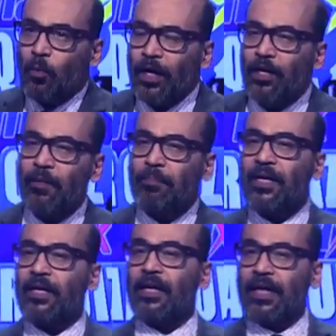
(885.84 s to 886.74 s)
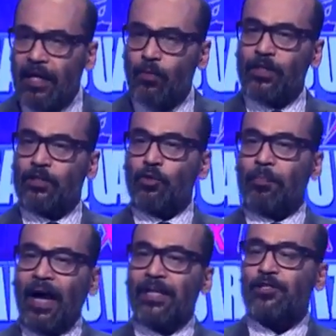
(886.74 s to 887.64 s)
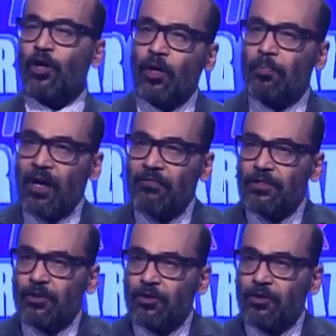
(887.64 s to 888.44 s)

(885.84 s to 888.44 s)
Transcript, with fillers: We're going to begin again with Dubai Scholar Private